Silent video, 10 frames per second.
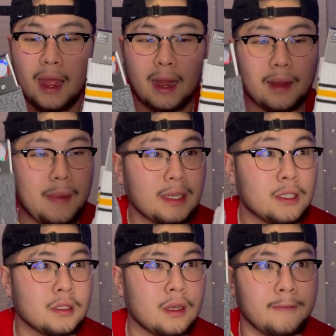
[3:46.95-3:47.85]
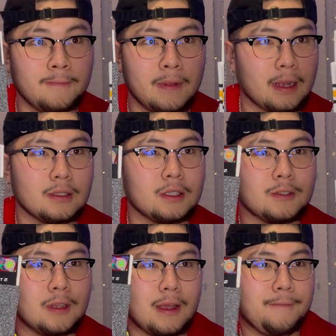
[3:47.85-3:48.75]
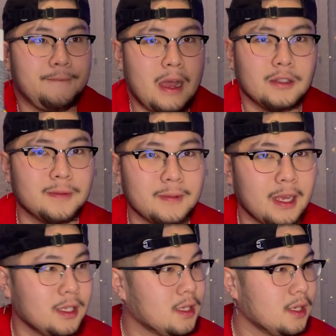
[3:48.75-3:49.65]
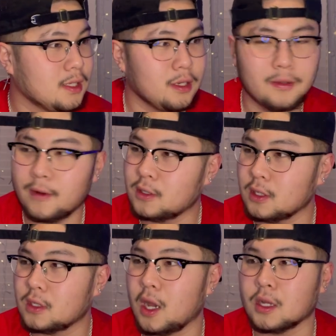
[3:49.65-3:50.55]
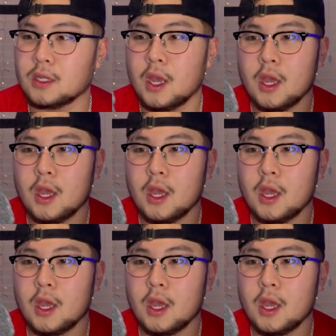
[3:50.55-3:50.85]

And my sister, like, just found some Kennesaw State University socks.